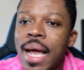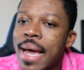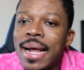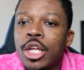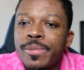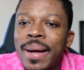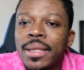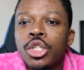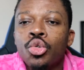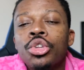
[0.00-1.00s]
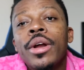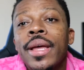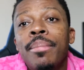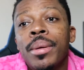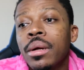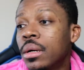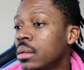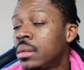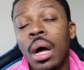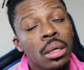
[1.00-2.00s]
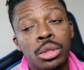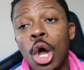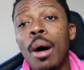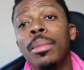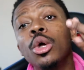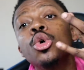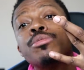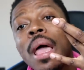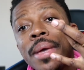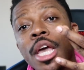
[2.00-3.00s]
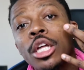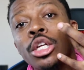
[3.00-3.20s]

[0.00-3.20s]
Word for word: and I just packed the 230k player. W's, baby.